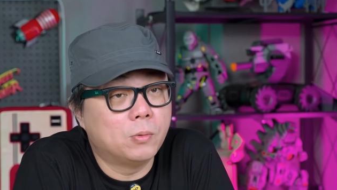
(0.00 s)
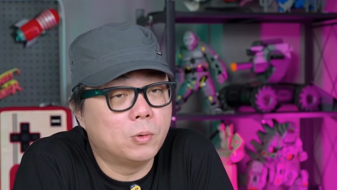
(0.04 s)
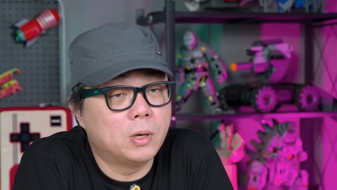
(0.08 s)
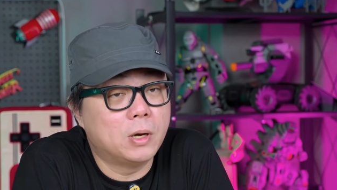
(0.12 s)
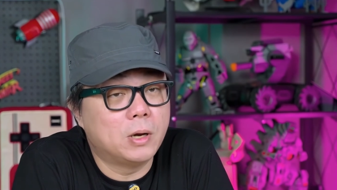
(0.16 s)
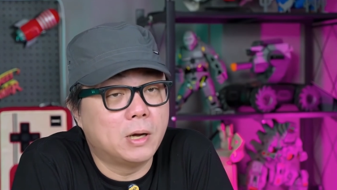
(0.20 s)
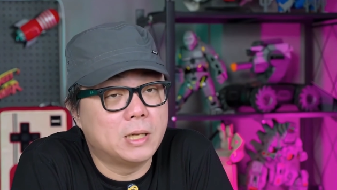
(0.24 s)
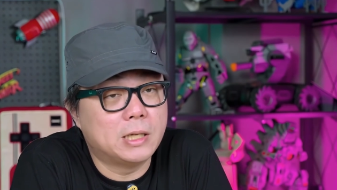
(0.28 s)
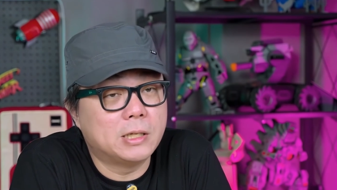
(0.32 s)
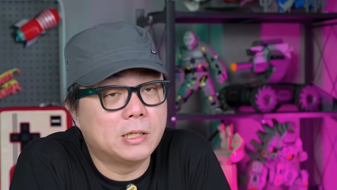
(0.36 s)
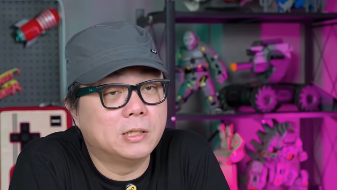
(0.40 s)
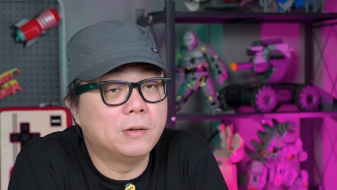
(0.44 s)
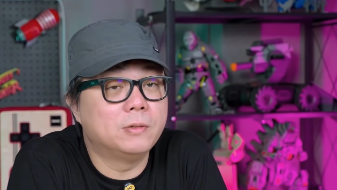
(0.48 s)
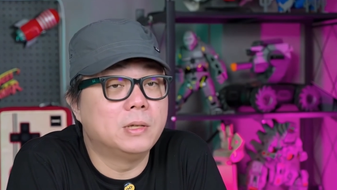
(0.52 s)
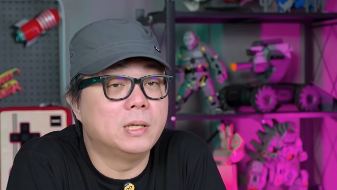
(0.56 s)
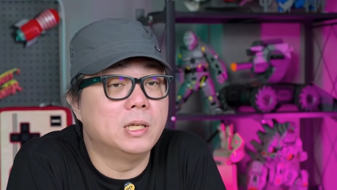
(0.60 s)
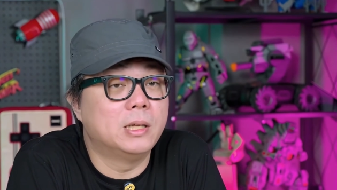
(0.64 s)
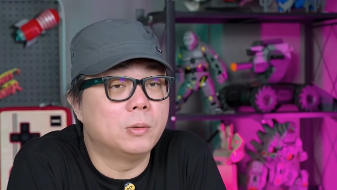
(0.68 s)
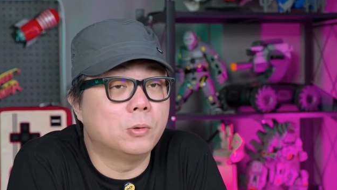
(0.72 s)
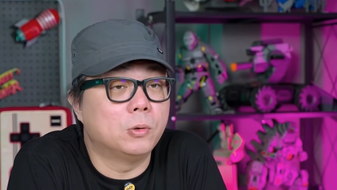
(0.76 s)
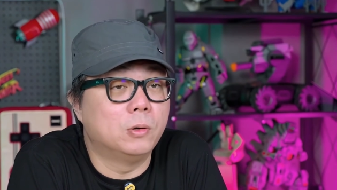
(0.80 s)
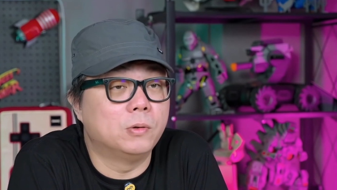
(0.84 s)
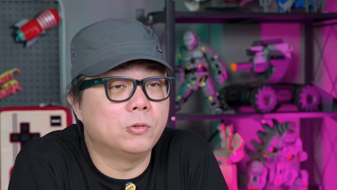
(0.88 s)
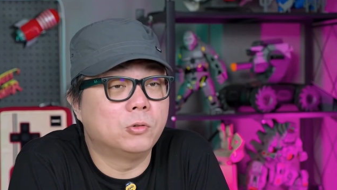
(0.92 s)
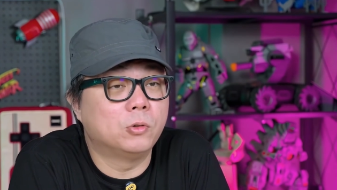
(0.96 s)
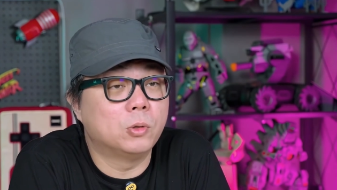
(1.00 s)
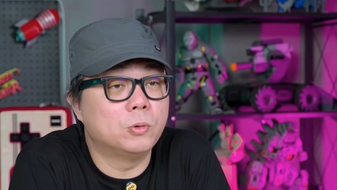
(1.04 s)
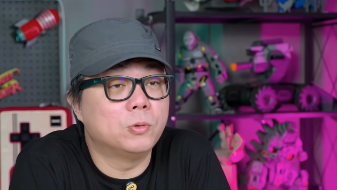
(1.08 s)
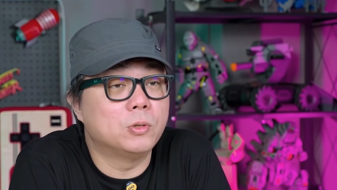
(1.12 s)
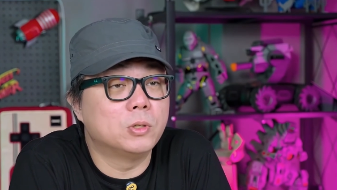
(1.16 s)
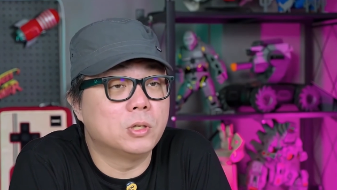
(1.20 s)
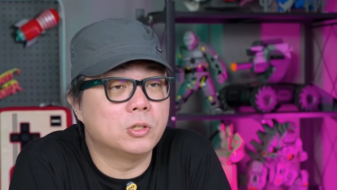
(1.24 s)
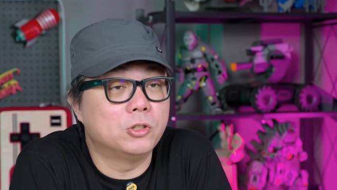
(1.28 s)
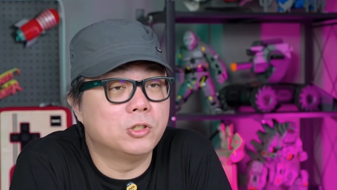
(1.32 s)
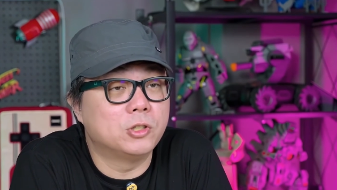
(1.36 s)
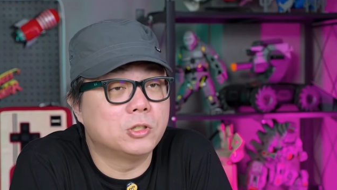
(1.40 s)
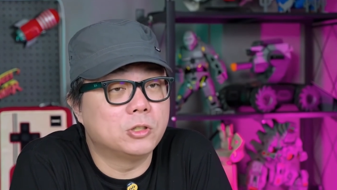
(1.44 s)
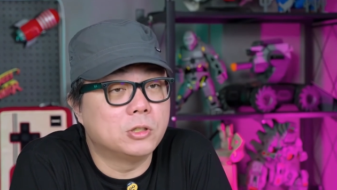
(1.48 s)
where it is available for
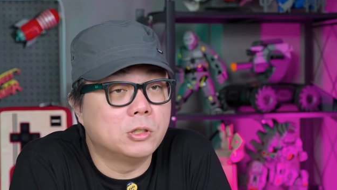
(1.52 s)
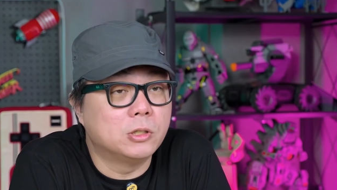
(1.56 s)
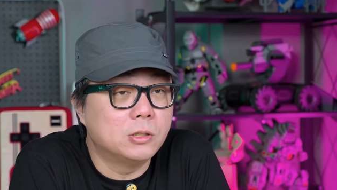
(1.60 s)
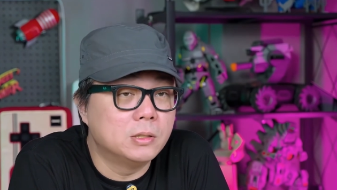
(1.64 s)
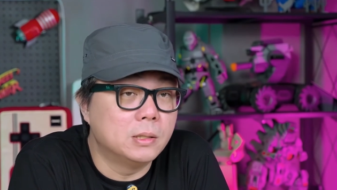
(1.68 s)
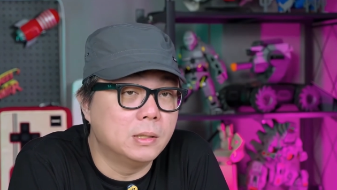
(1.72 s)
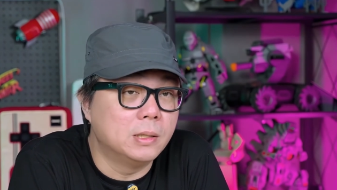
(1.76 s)
purchase.